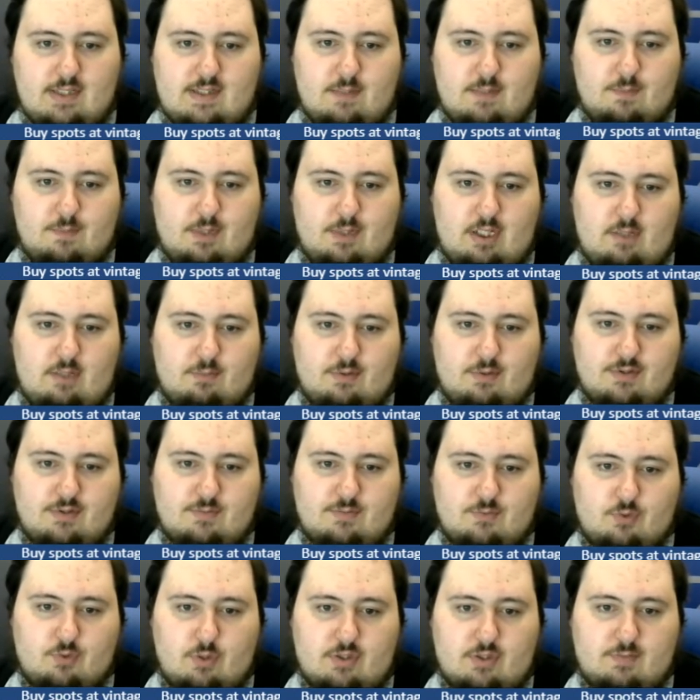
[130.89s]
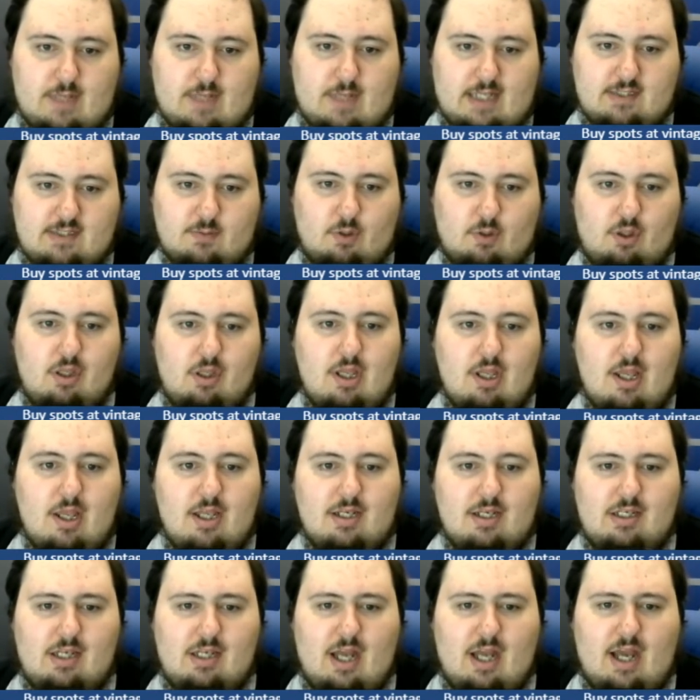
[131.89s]
Panini Prism Choice Basketball.
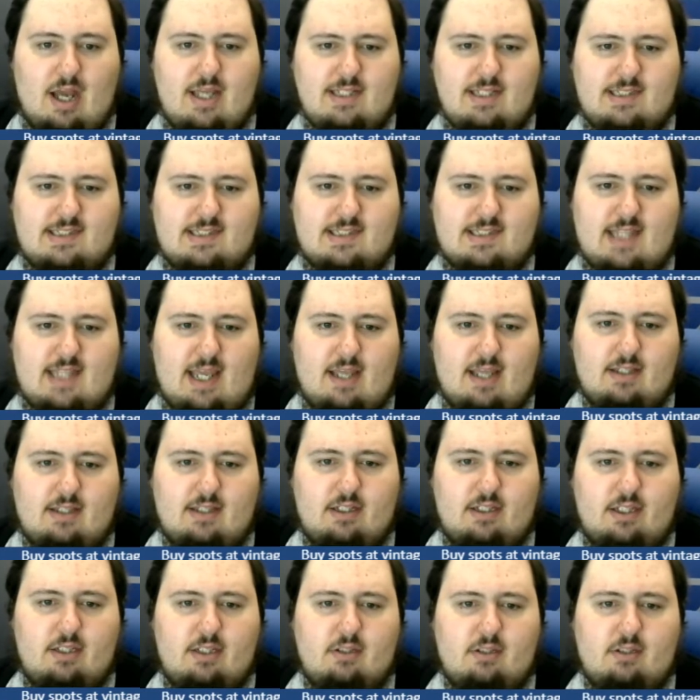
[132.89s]
Nice, Stanley.